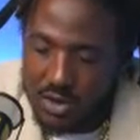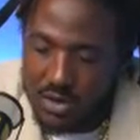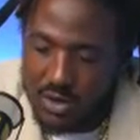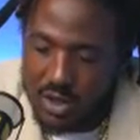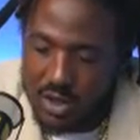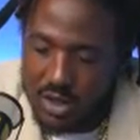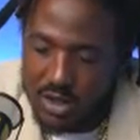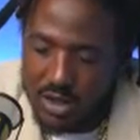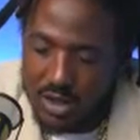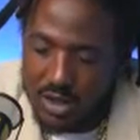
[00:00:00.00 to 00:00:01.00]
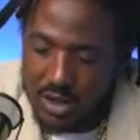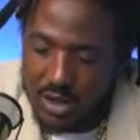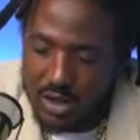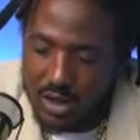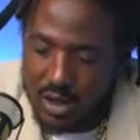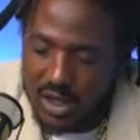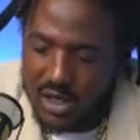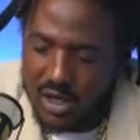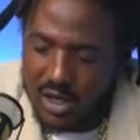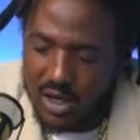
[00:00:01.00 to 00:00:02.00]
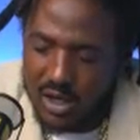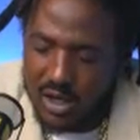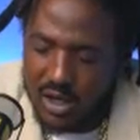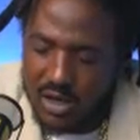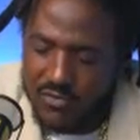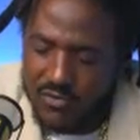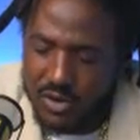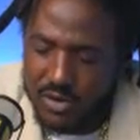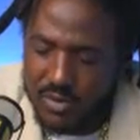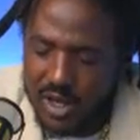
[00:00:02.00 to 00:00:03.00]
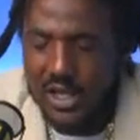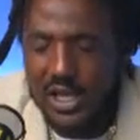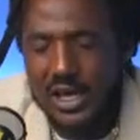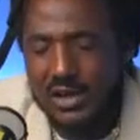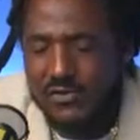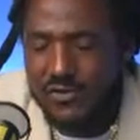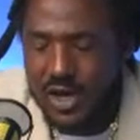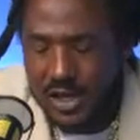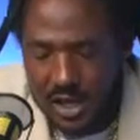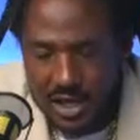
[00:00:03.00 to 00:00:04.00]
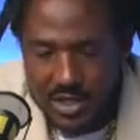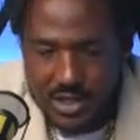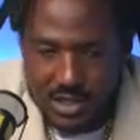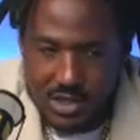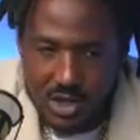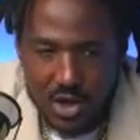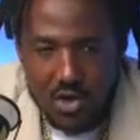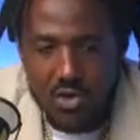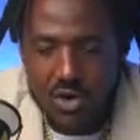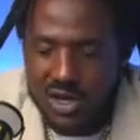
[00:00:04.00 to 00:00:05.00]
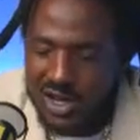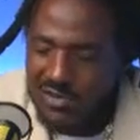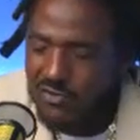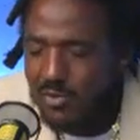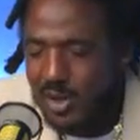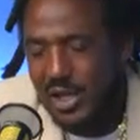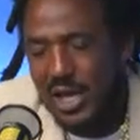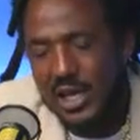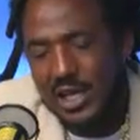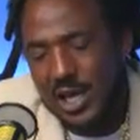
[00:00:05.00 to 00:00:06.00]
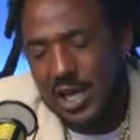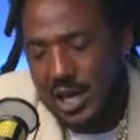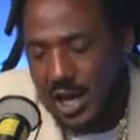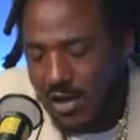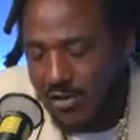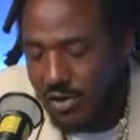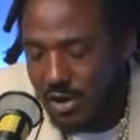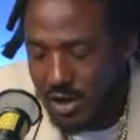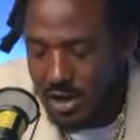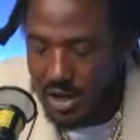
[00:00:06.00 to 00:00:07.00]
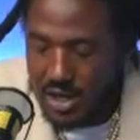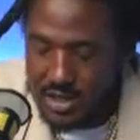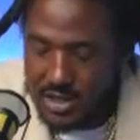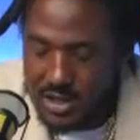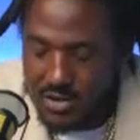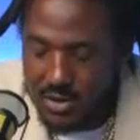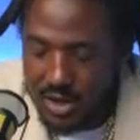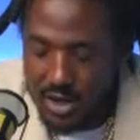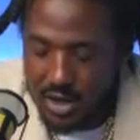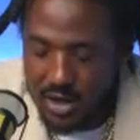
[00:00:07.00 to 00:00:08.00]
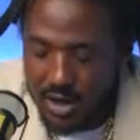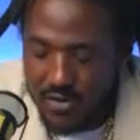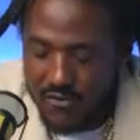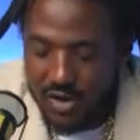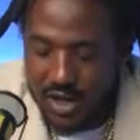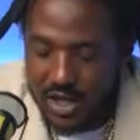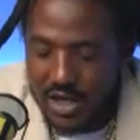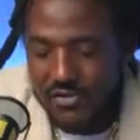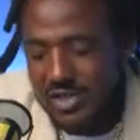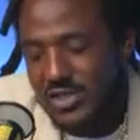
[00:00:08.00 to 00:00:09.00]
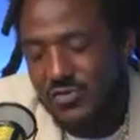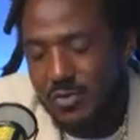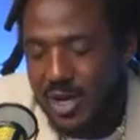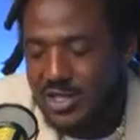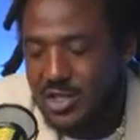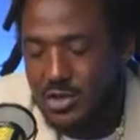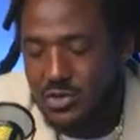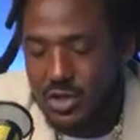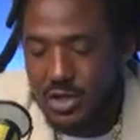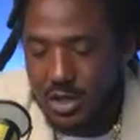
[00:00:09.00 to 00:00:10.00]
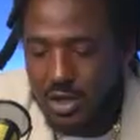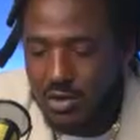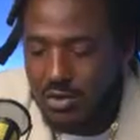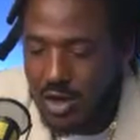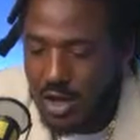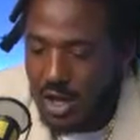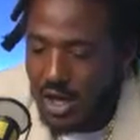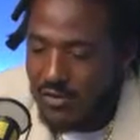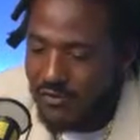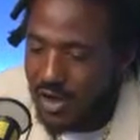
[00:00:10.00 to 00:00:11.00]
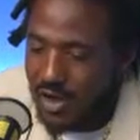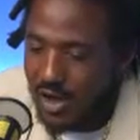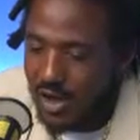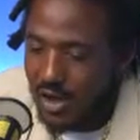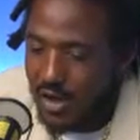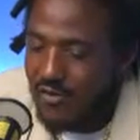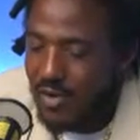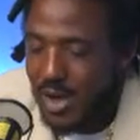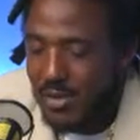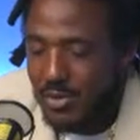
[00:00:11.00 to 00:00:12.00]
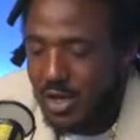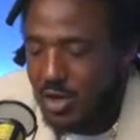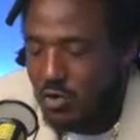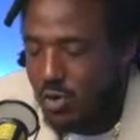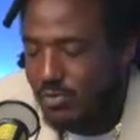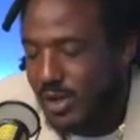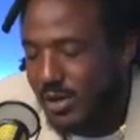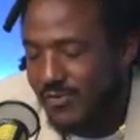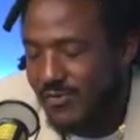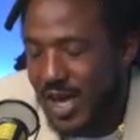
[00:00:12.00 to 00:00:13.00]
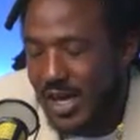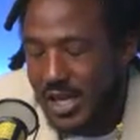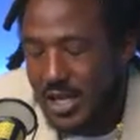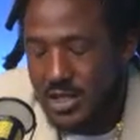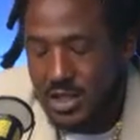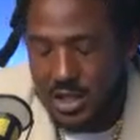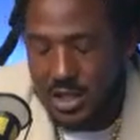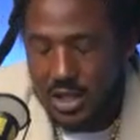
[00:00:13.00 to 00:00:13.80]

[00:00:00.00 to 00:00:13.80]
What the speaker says: know, it come from a lack of finances, or it come from a lack of not having. And so I feel like even just for my children alone, if I'm able to equip them financially,